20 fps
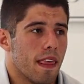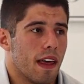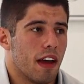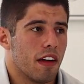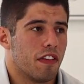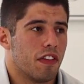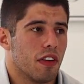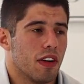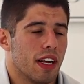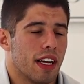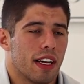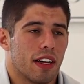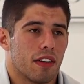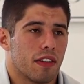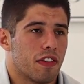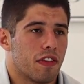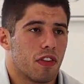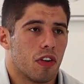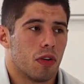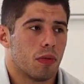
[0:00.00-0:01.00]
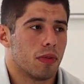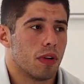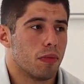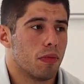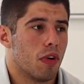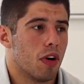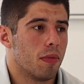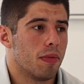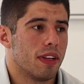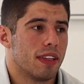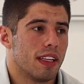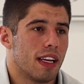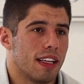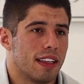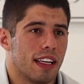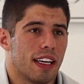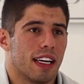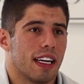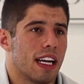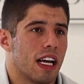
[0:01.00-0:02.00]
I feel like from the moment that
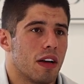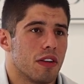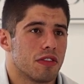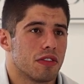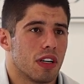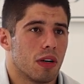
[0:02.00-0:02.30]
they announced,